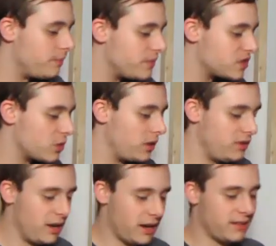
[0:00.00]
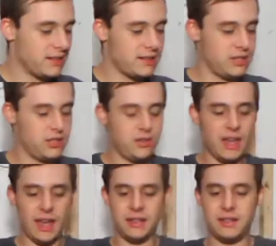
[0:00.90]
So what you get in this is you
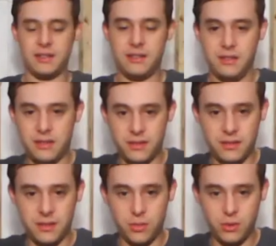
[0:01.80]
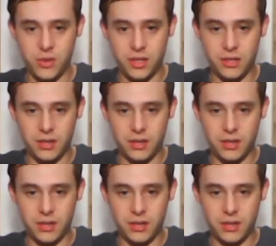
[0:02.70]
get the rulebook,